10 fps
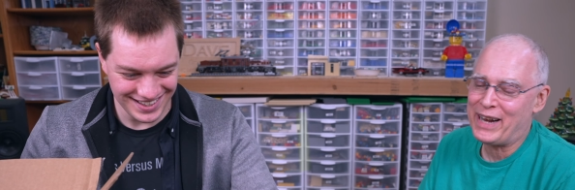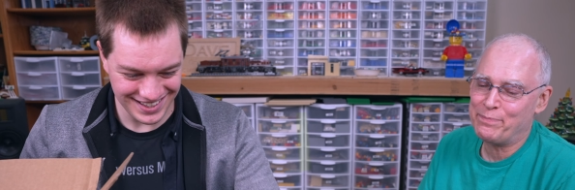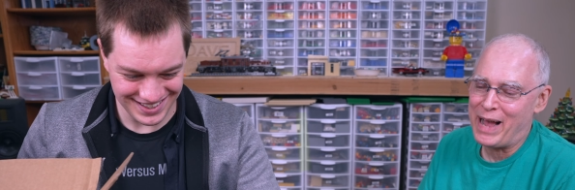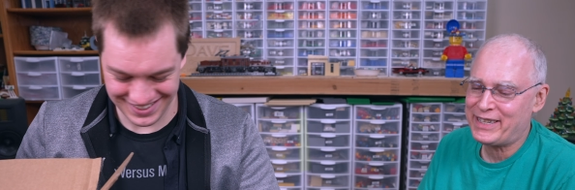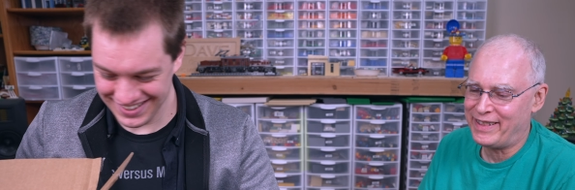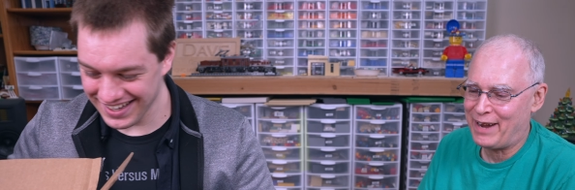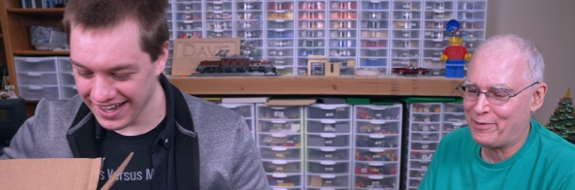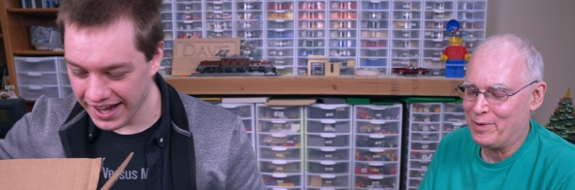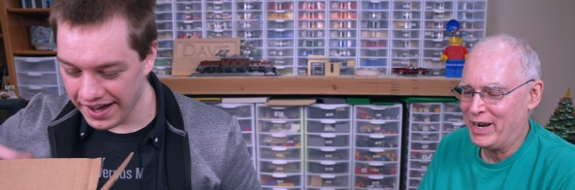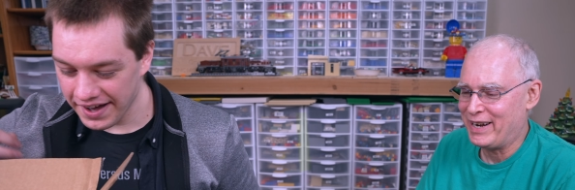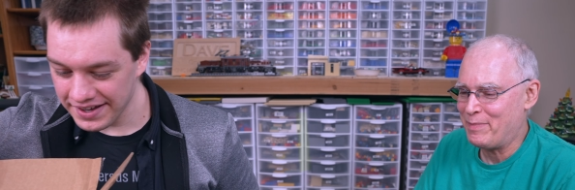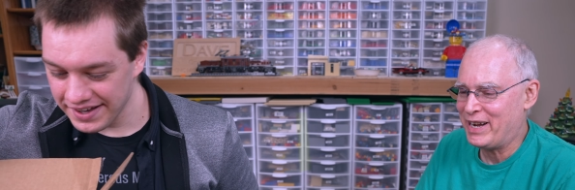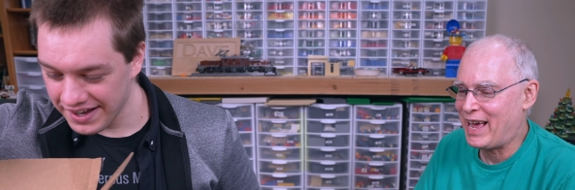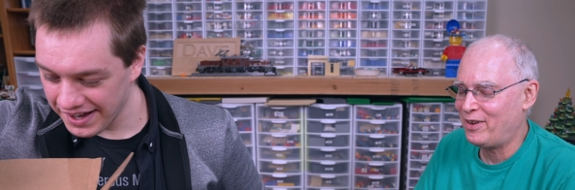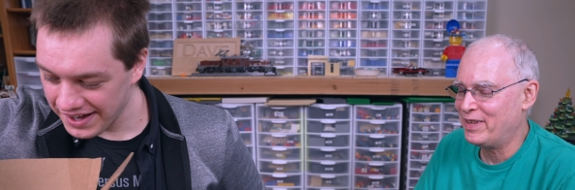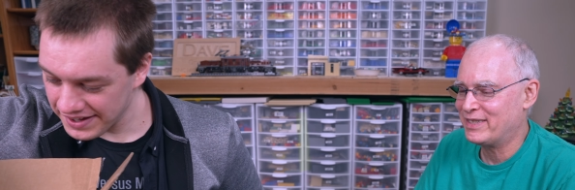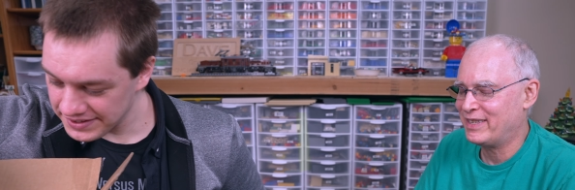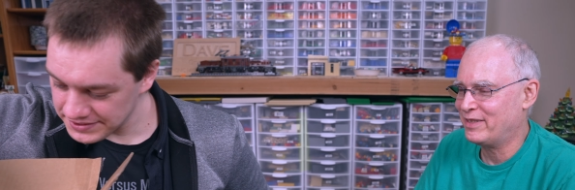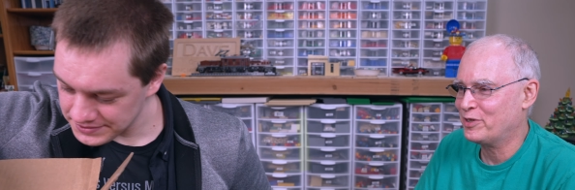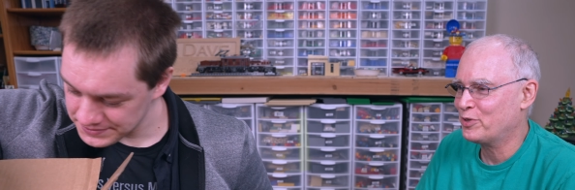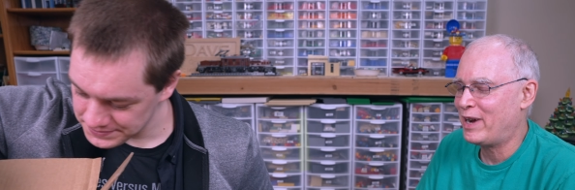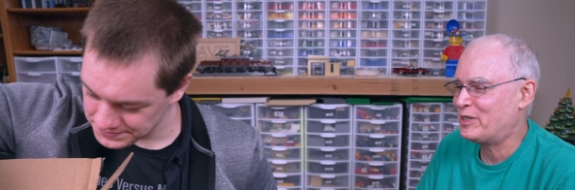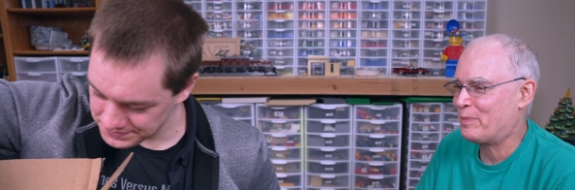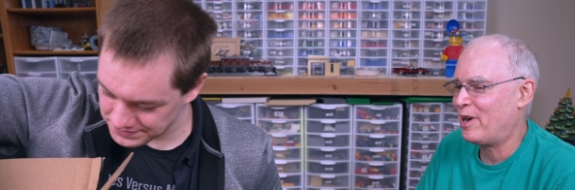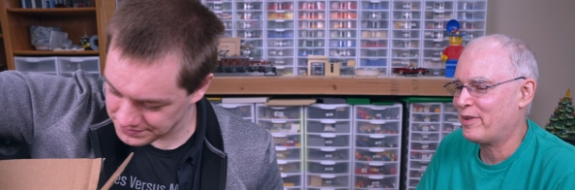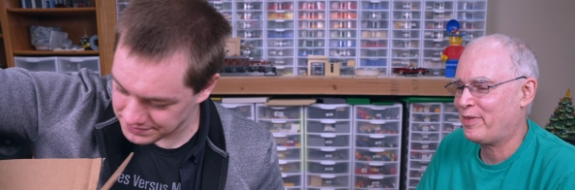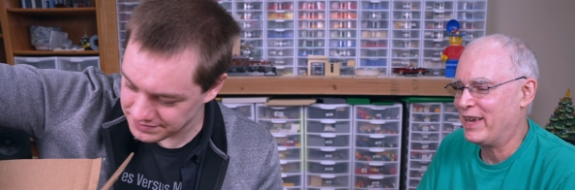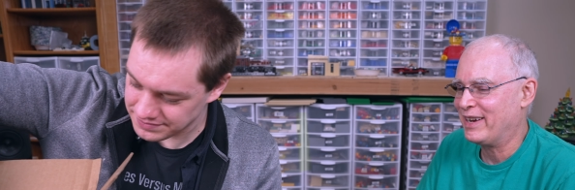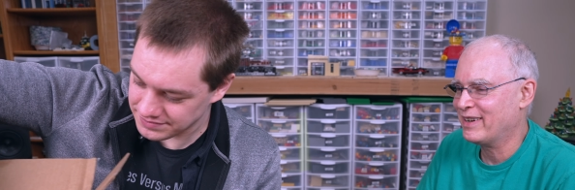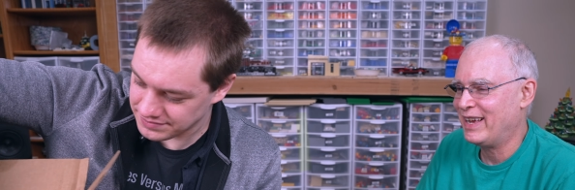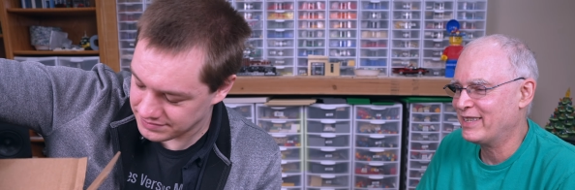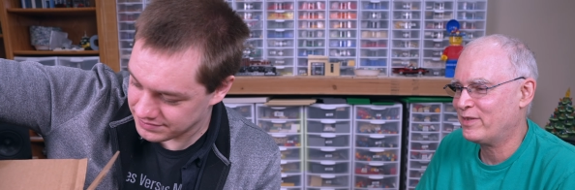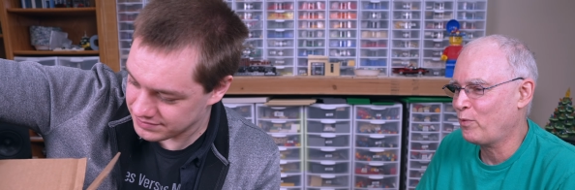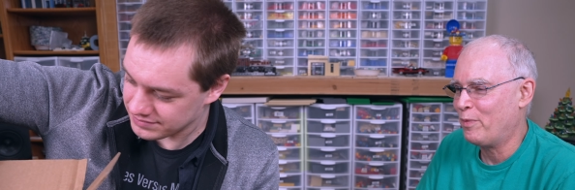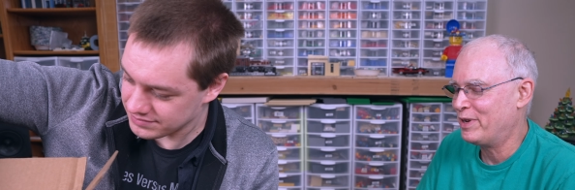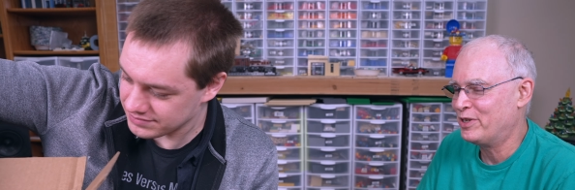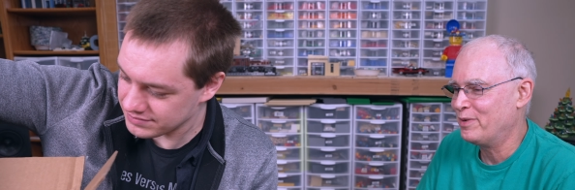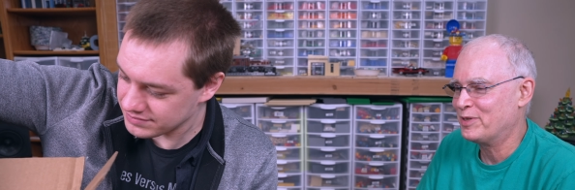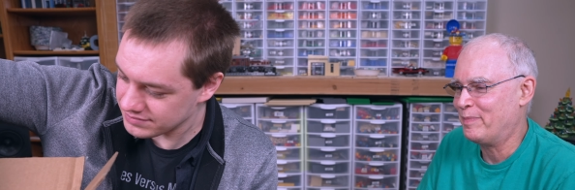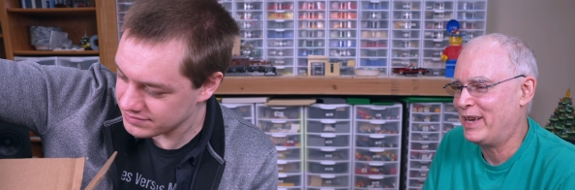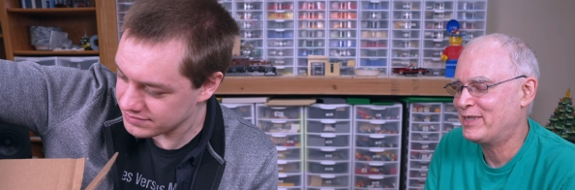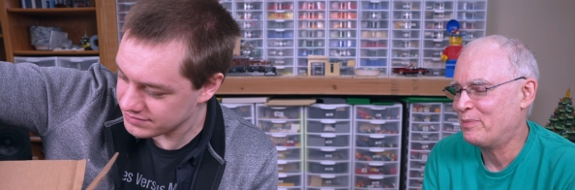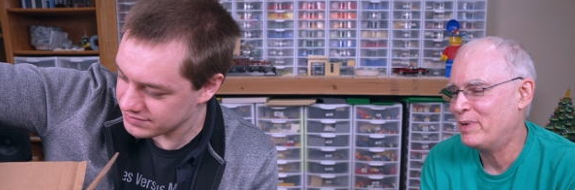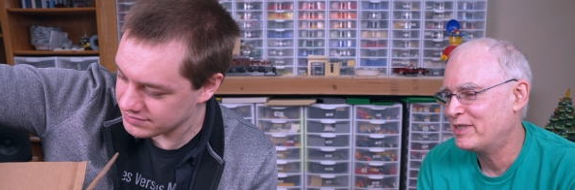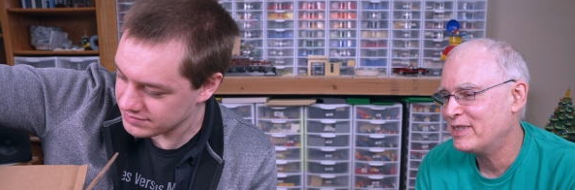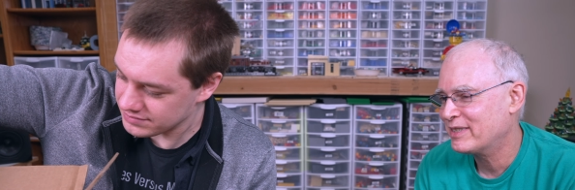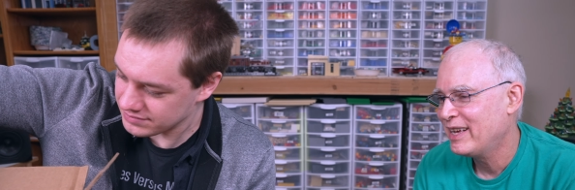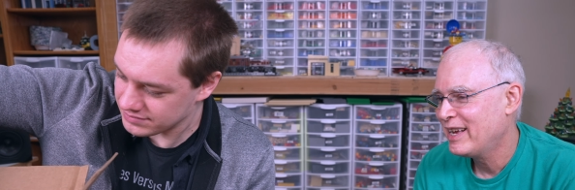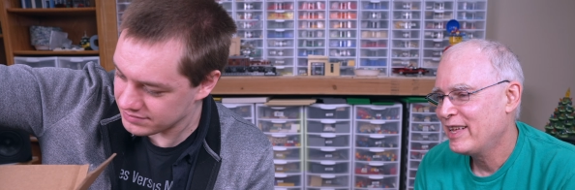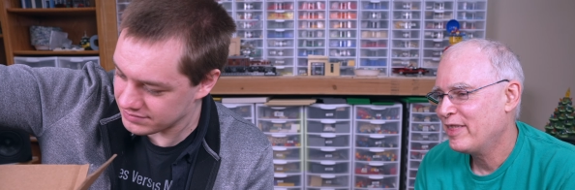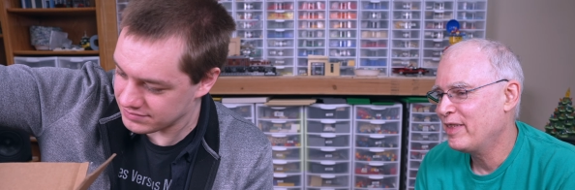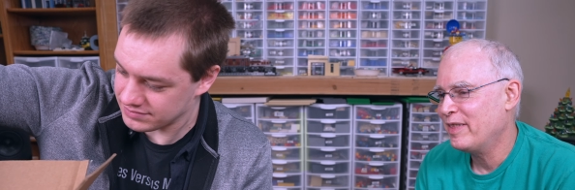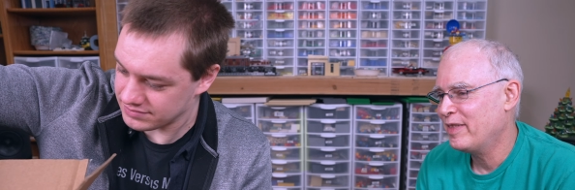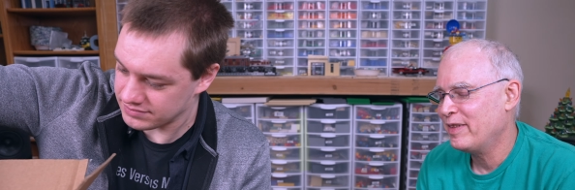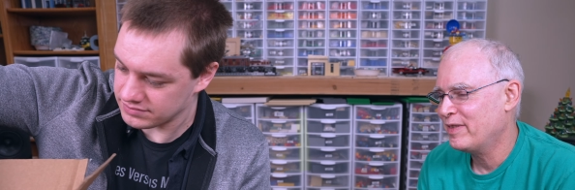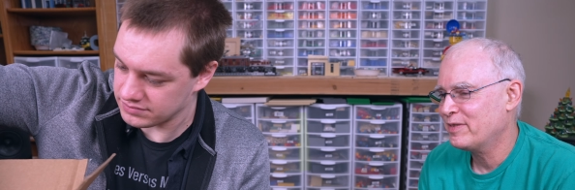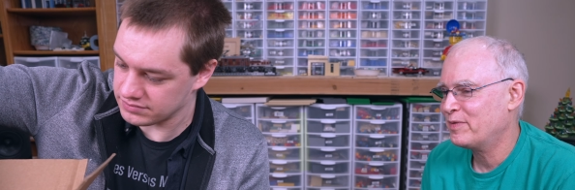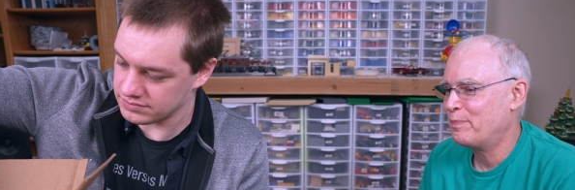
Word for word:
Speaker 1: back back to that for a minute. I mean, not only is the, the Jurassic Park thing, it's what we do is amazing, but just the, the, the